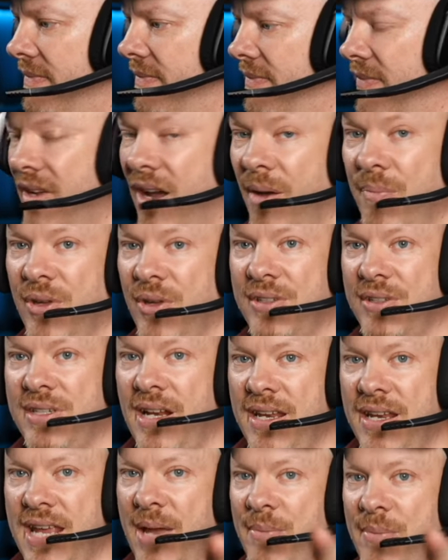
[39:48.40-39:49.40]
I'm not telling
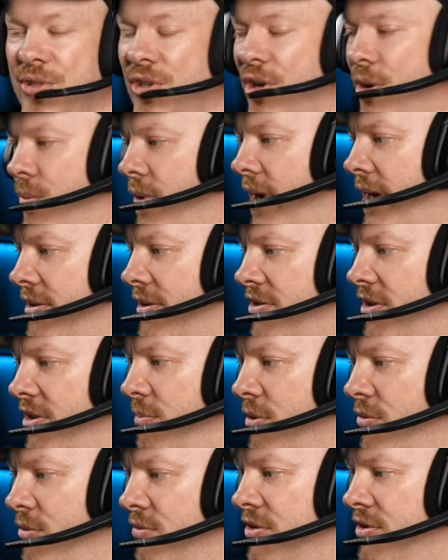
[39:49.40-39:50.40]
you how much I weigh because I've
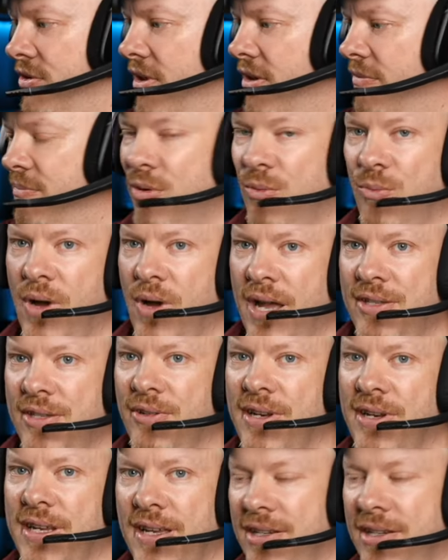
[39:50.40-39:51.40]
put I've put weight on
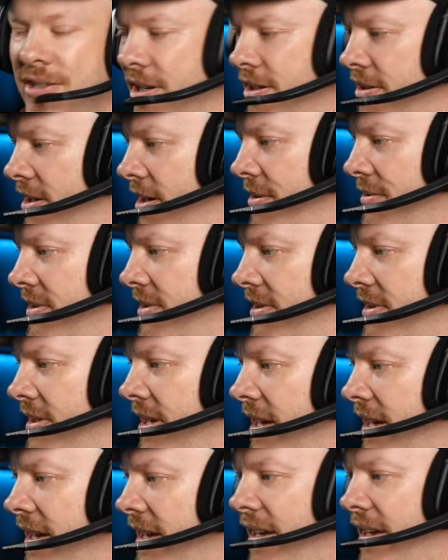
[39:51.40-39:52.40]
in case you hadn't noticed.
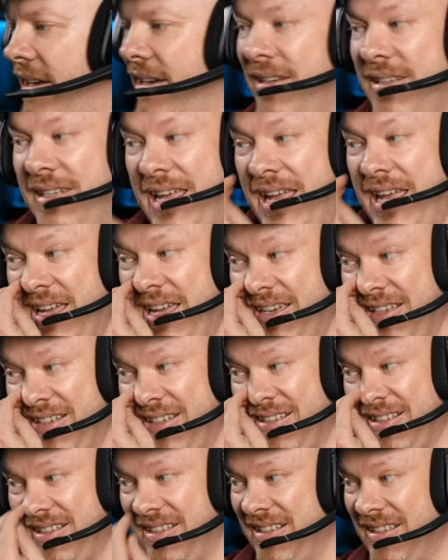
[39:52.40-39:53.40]
Uh, yeah,
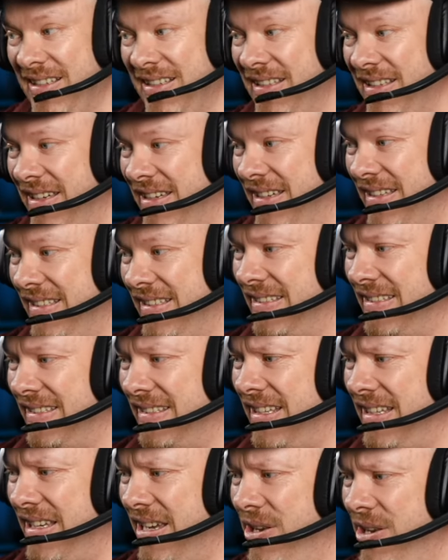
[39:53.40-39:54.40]

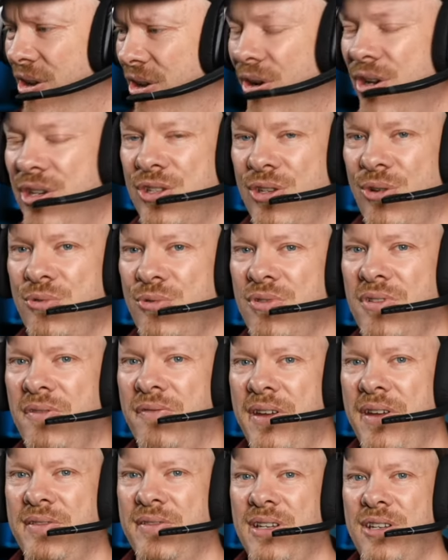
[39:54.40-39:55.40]
a nice
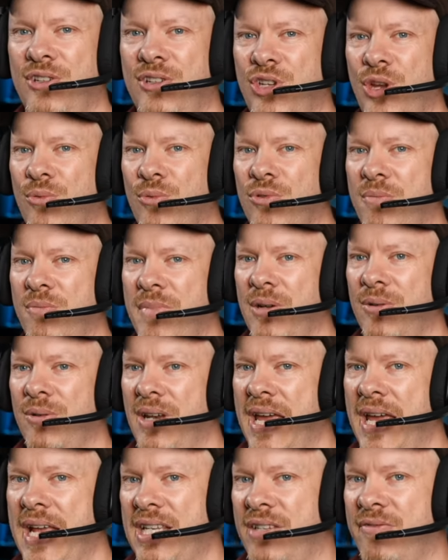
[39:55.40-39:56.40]
150 to 200 mil
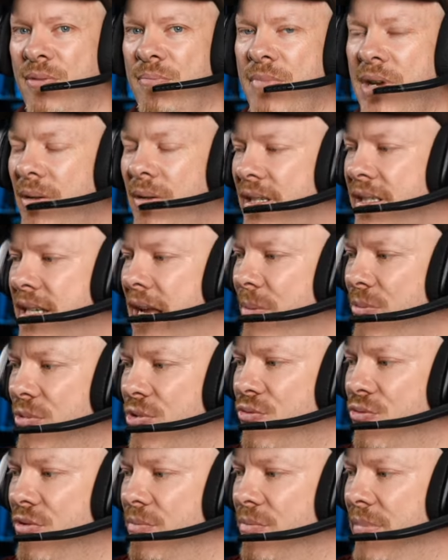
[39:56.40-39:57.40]
lens for mirrorless cameras
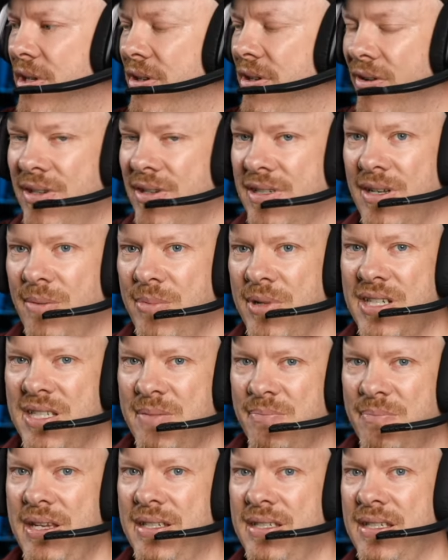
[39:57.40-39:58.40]
would be nice. I'm going to
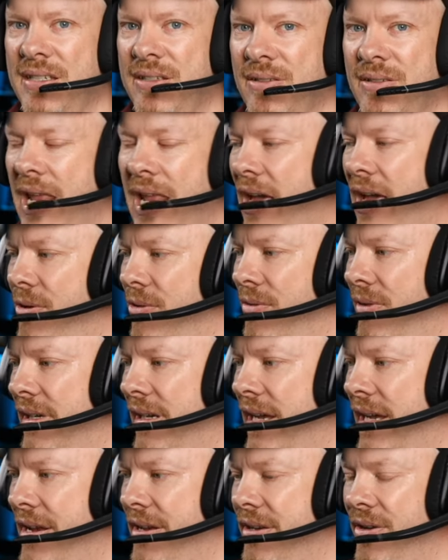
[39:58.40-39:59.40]
speak to Laura
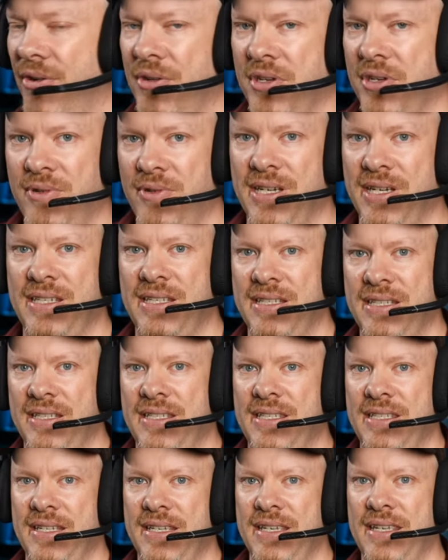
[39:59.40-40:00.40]
and Irix to
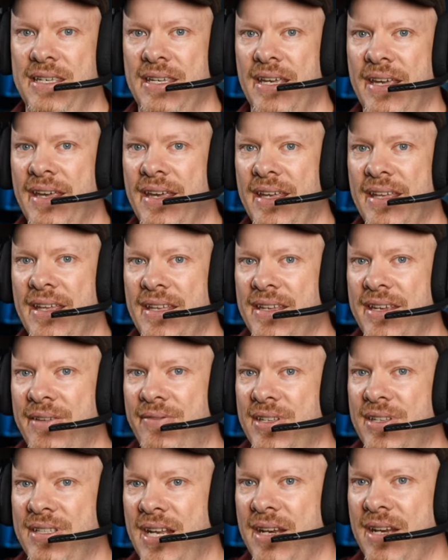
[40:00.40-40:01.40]
see if
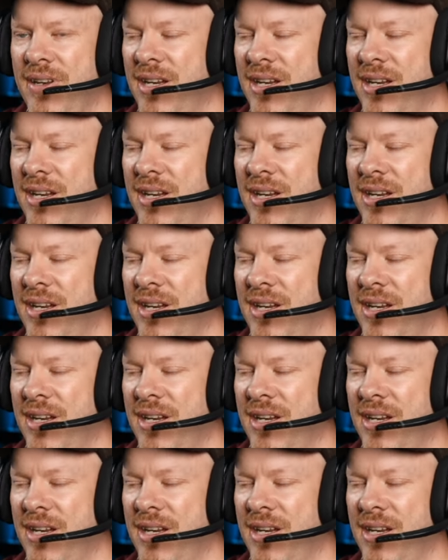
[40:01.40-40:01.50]
there's anything